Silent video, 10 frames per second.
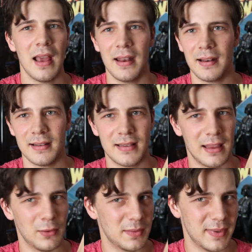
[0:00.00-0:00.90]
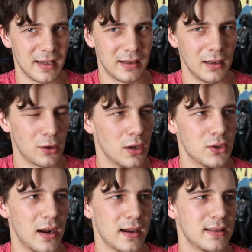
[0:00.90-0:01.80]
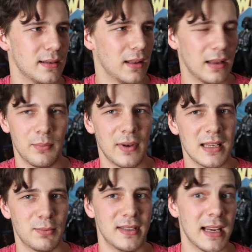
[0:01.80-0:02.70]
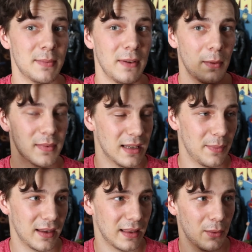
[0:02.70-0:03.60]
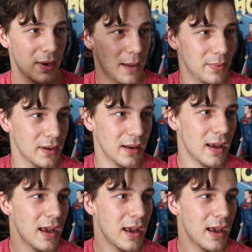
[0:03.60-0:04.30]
I don't understand there was particular contracts in place protecting me from something that would happen.